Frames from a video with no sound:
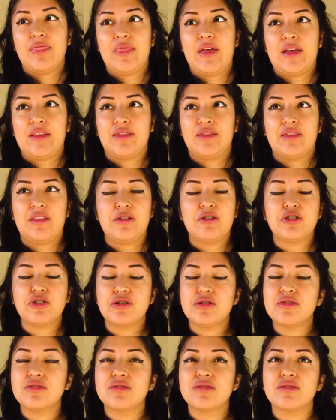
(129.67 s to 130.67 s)
that there's
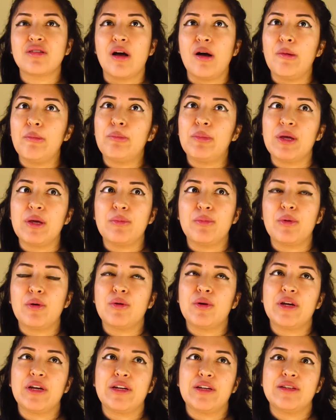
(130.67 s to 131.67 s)
just some
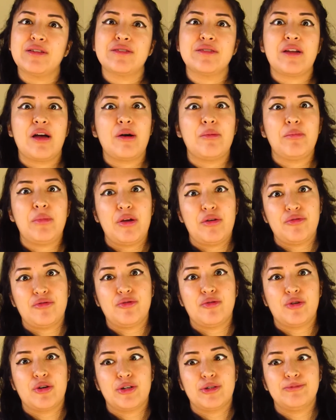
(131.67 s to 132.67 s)
people it is not meant
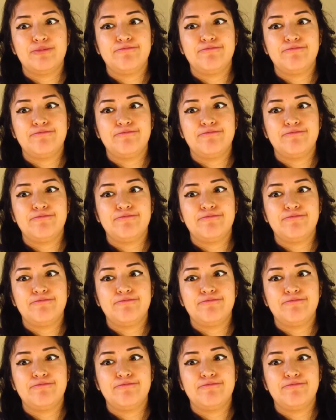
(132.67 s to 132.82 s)
for.